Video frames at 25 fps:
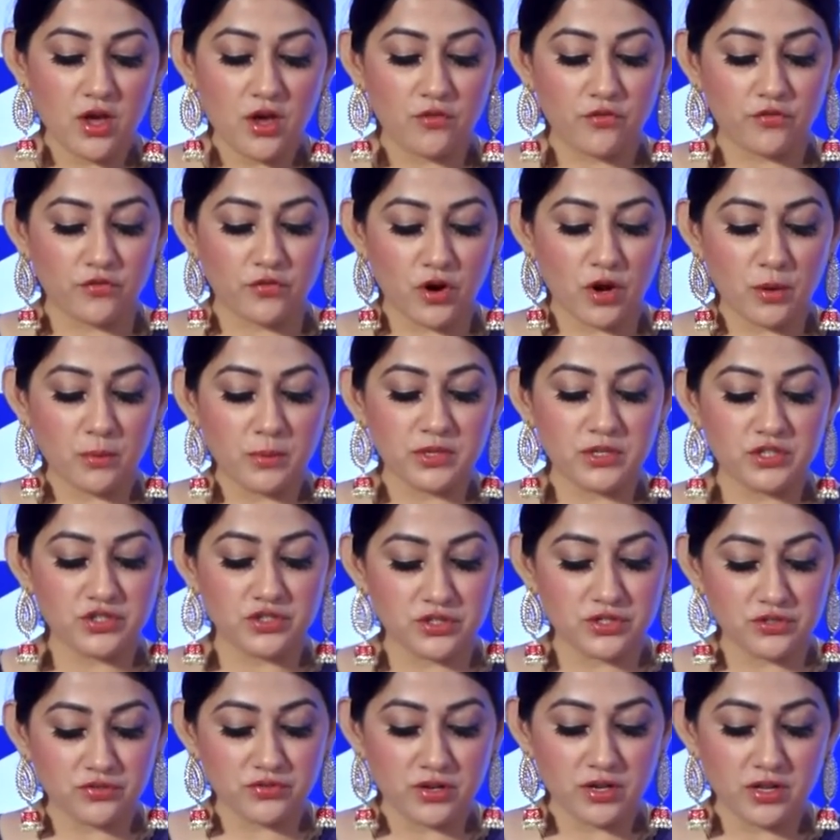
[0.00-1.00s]
from
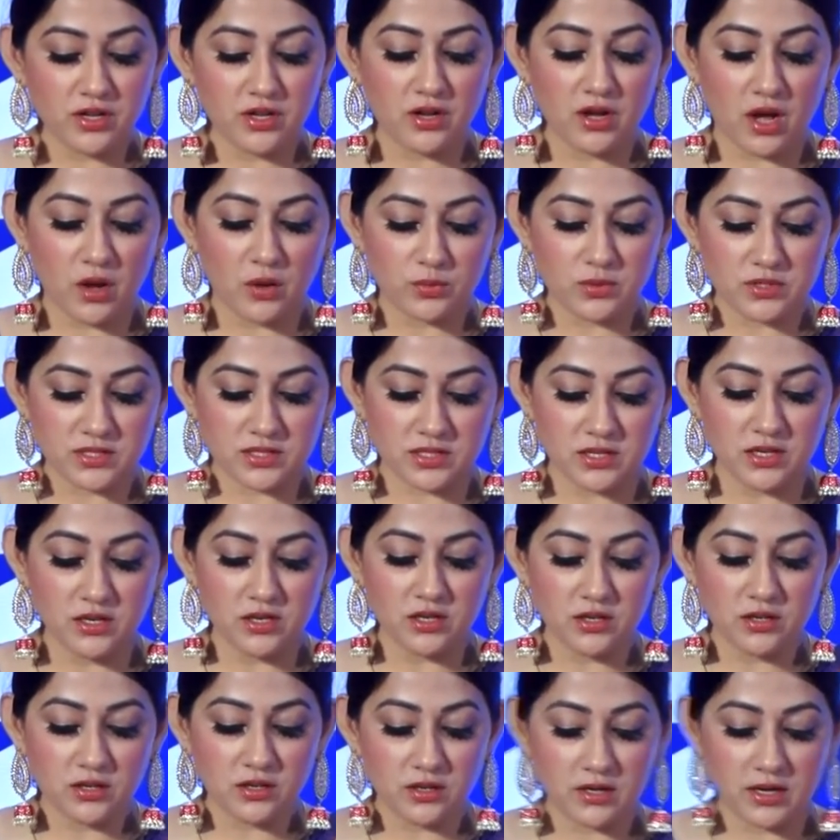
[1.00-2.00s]
Engineering Council,
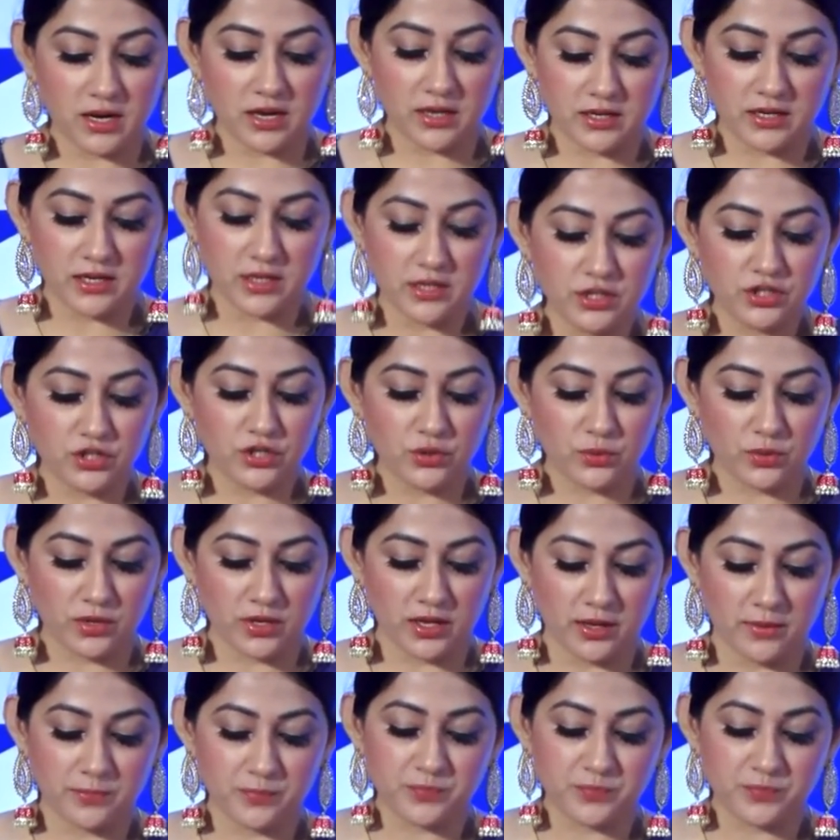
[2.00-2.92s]
London, UK,